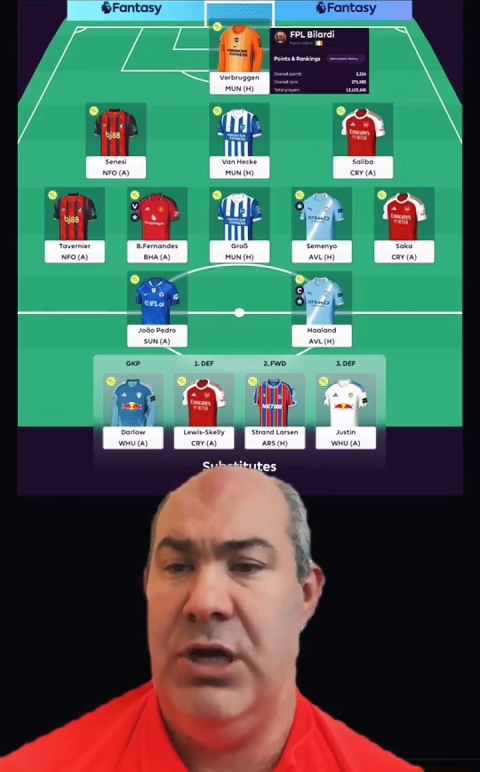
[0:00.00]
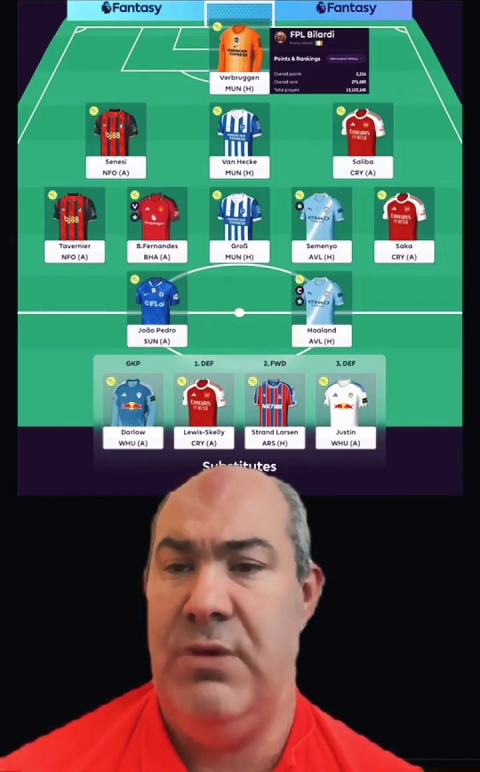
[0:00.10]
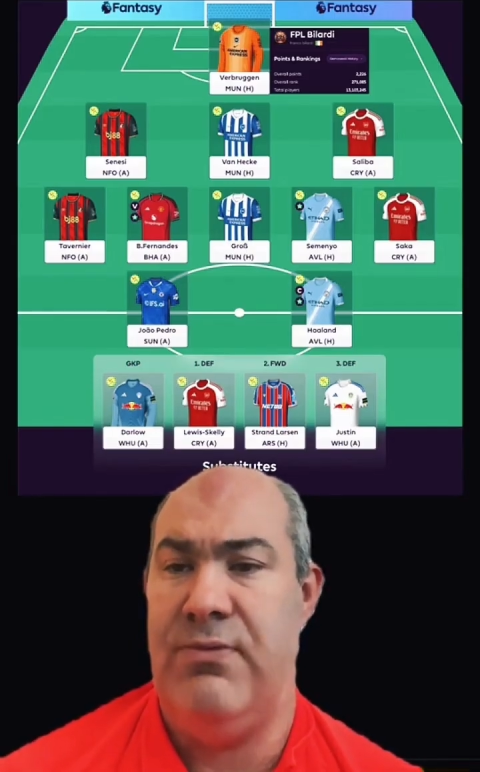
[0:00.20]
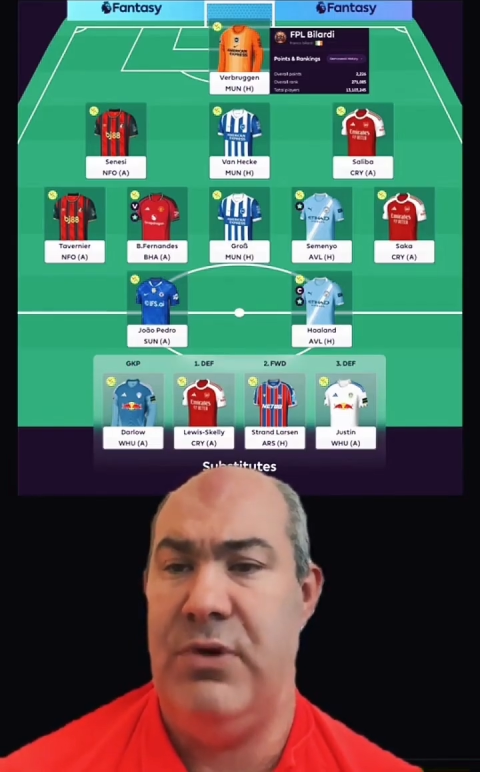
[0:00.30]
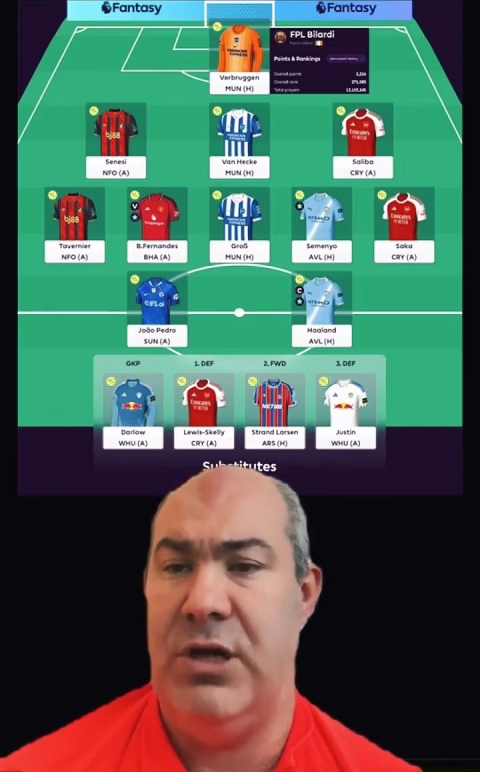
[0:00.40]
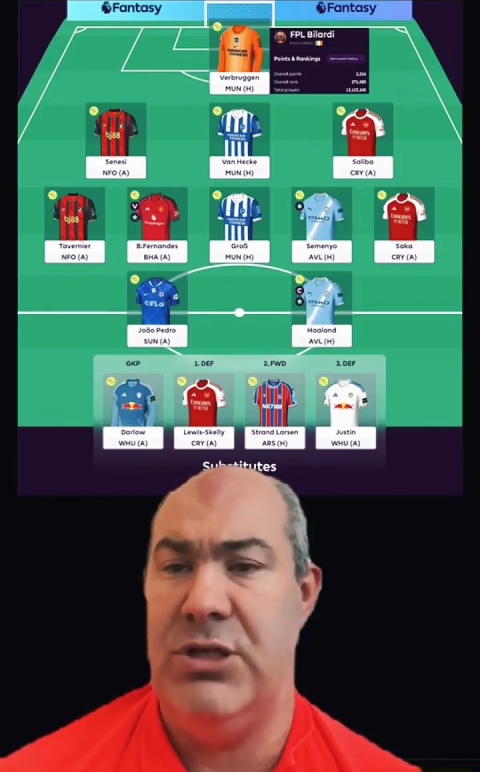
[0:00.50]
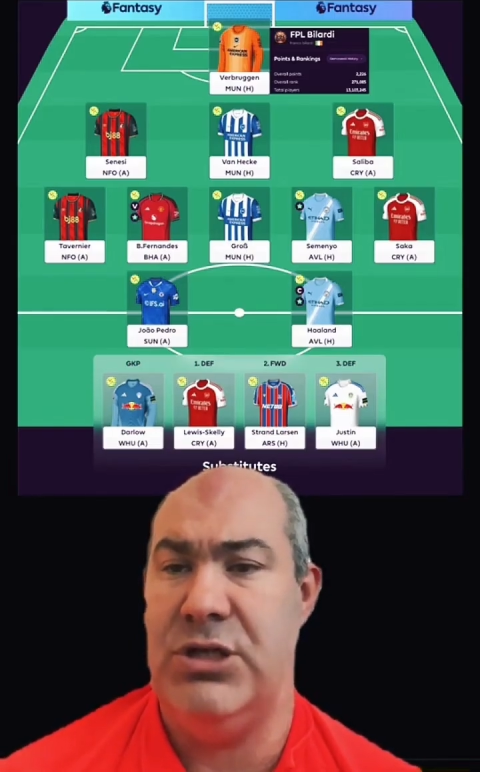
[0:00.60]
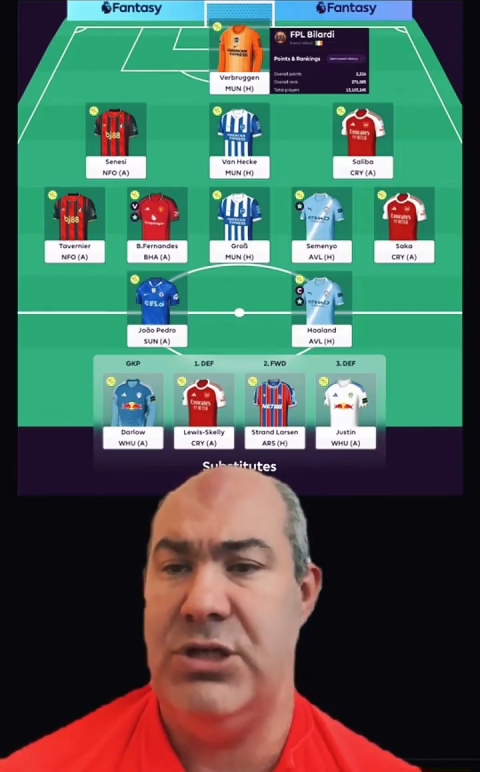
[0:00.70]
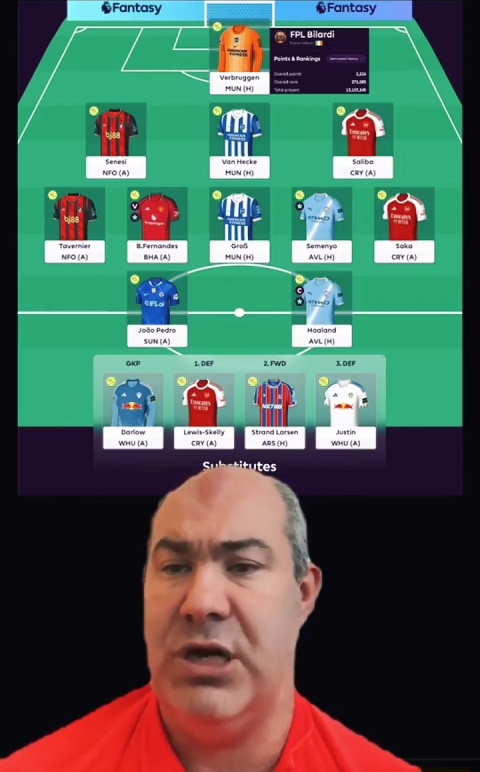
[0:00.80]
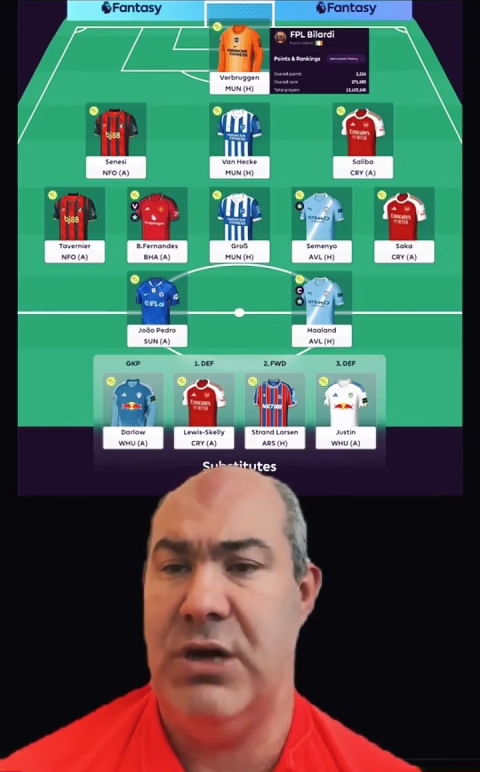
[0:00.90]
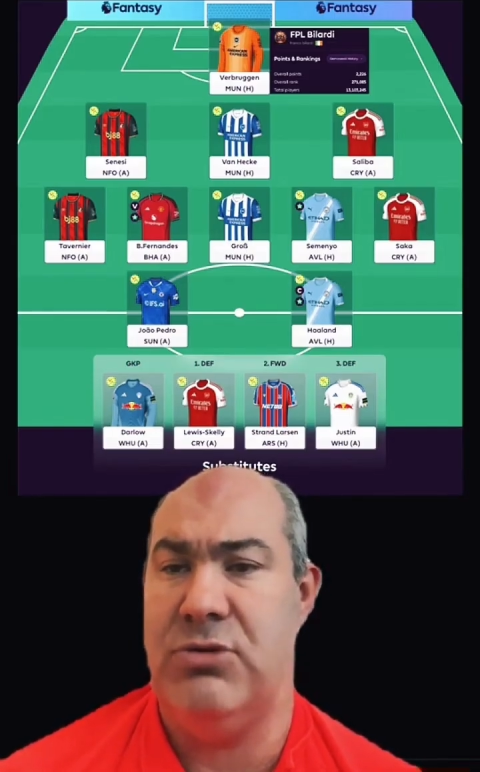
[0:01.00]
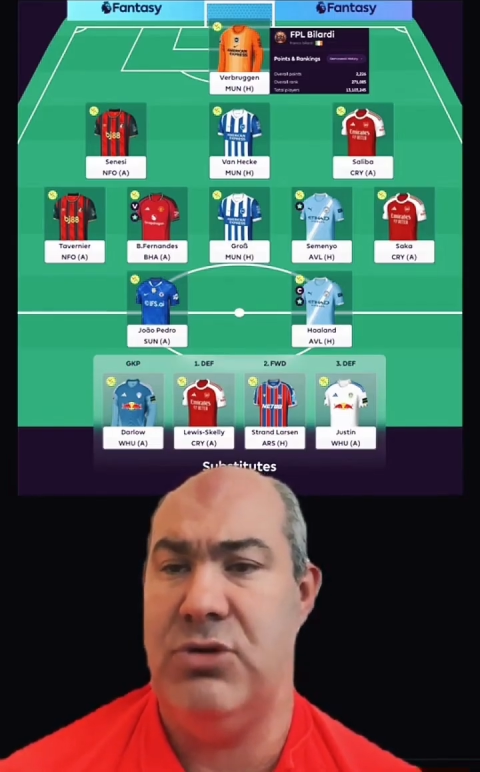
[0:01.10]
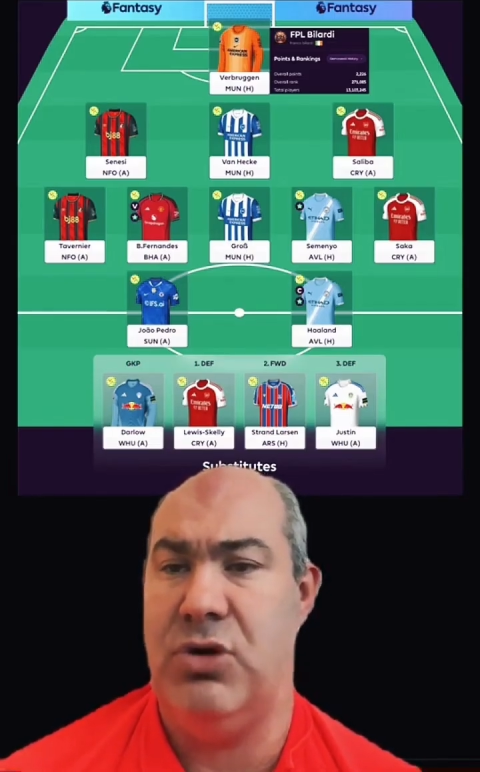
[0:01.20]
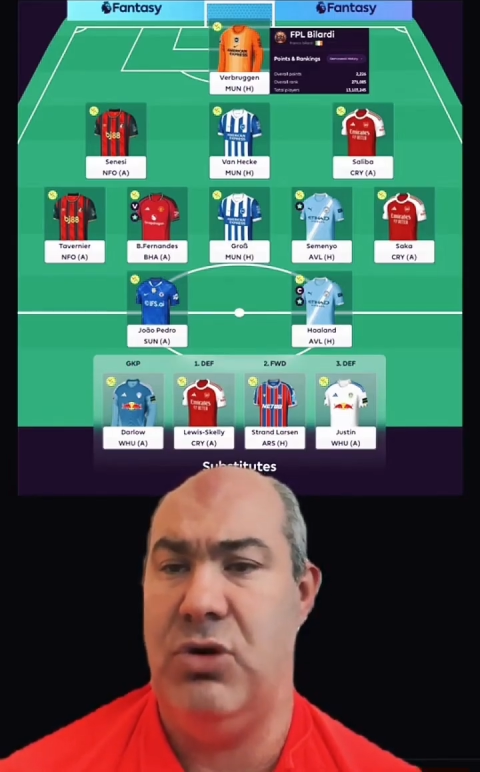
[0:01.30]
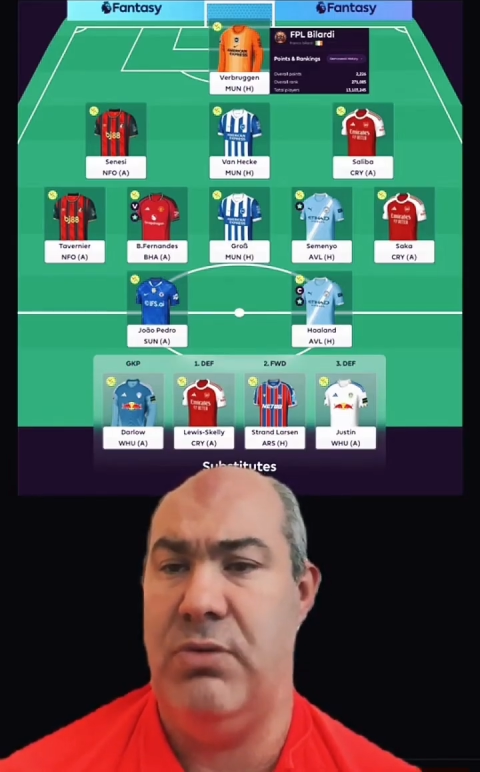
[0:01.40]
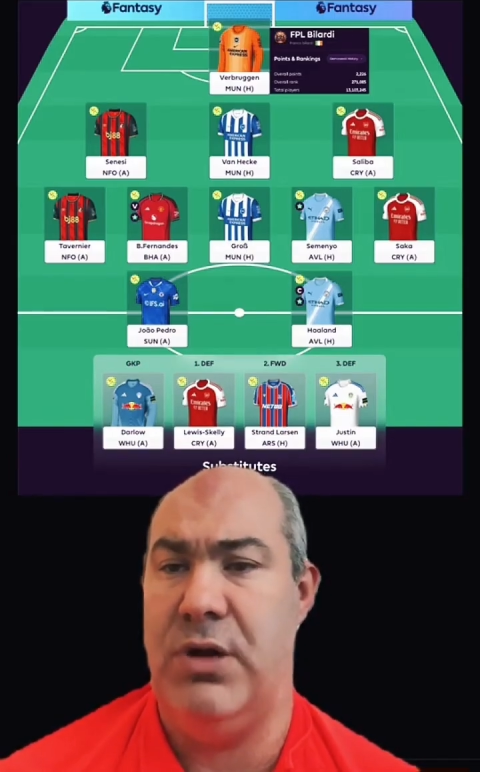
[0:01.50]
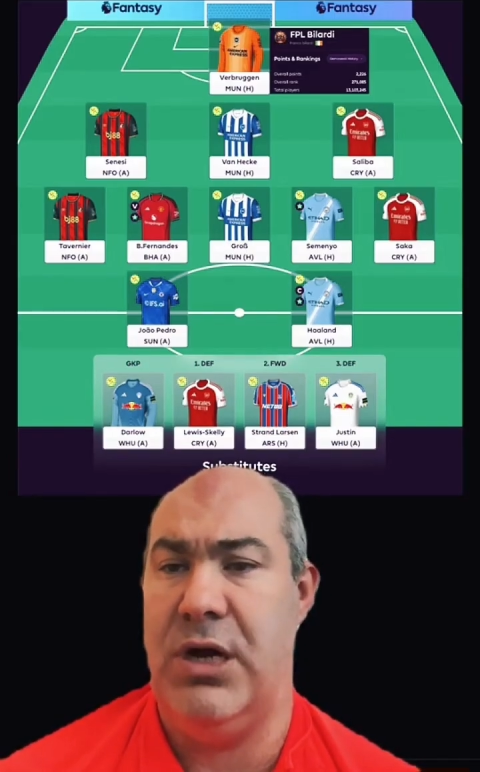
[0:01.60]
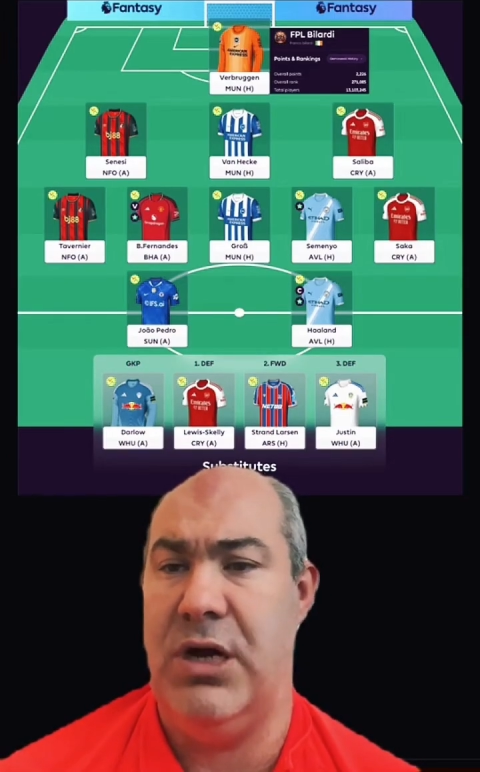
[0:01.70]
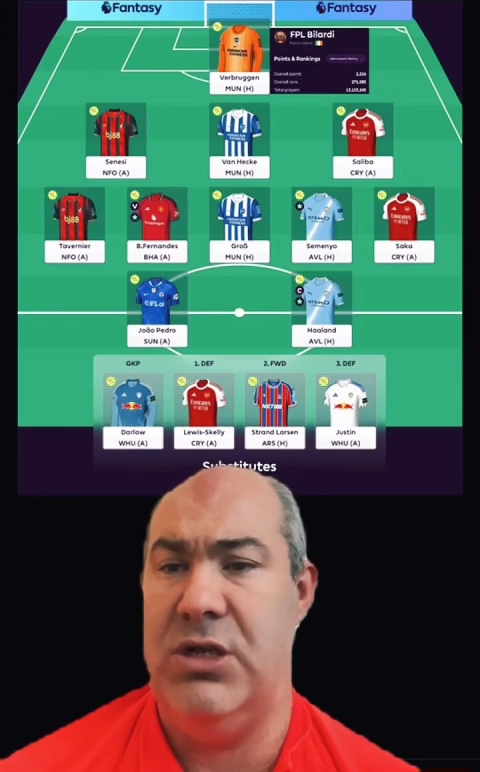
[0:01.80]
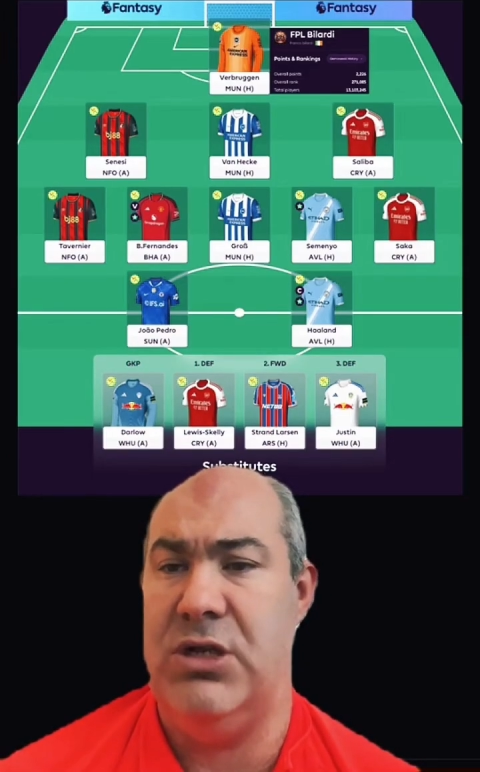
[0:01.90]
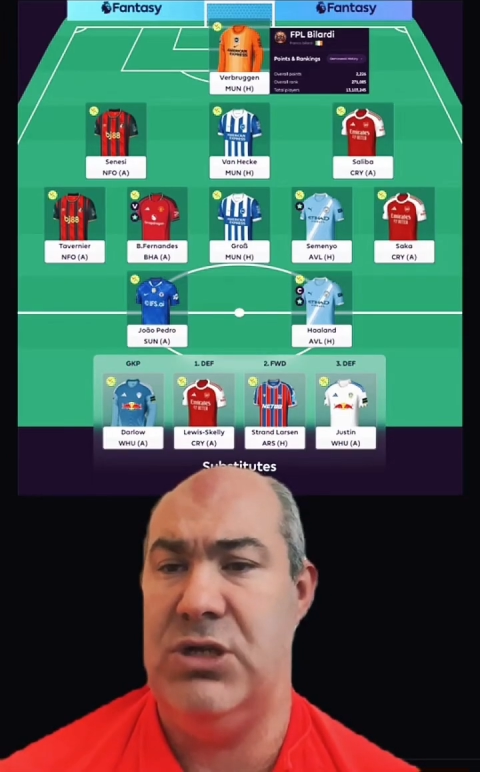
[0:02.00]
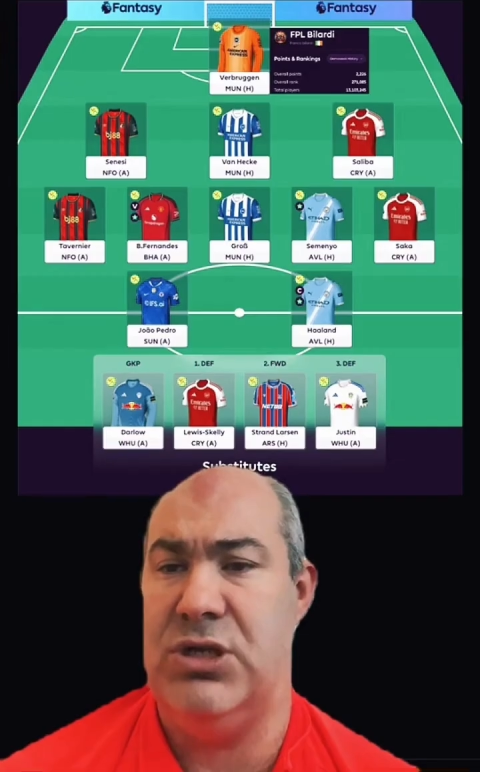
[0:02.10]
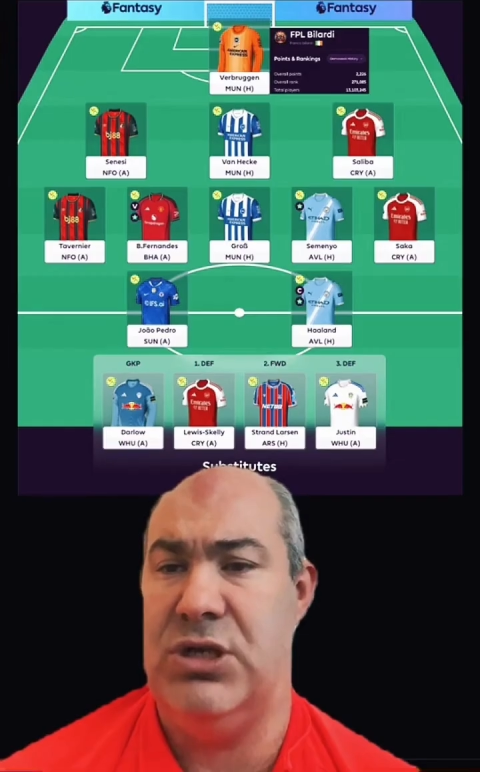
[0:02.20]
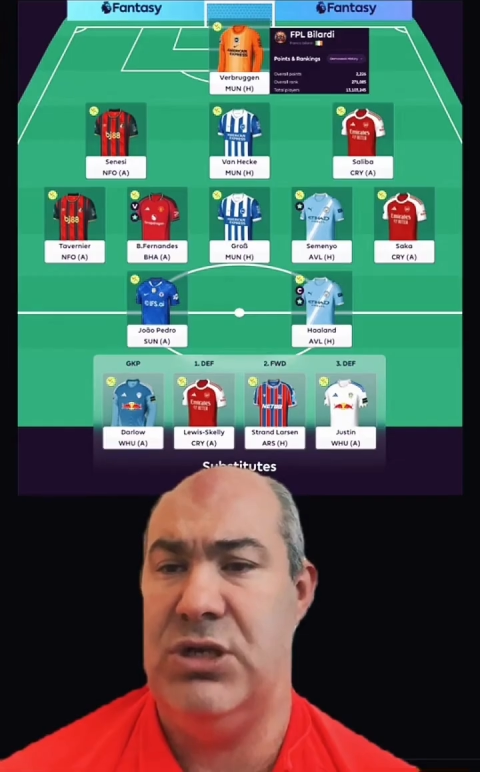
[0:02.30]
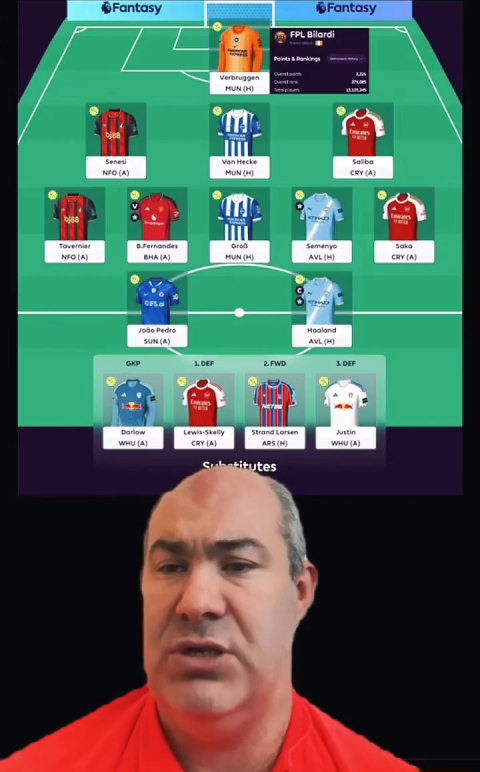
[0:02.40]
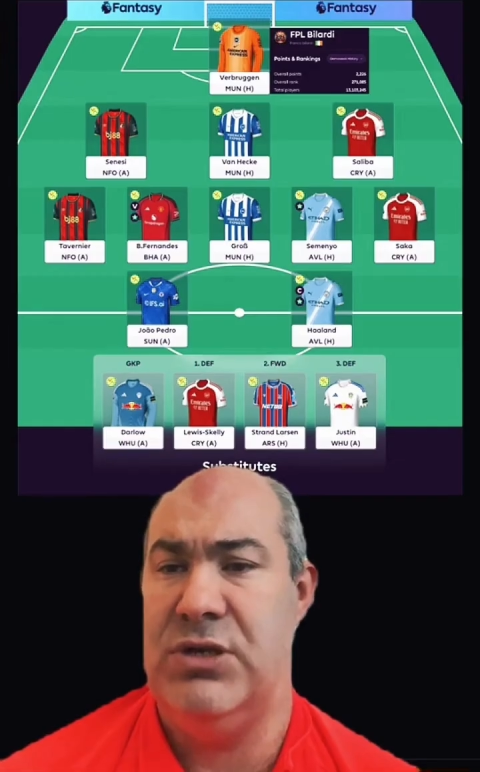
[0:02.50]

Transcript: And Fernandez captain over Haaland.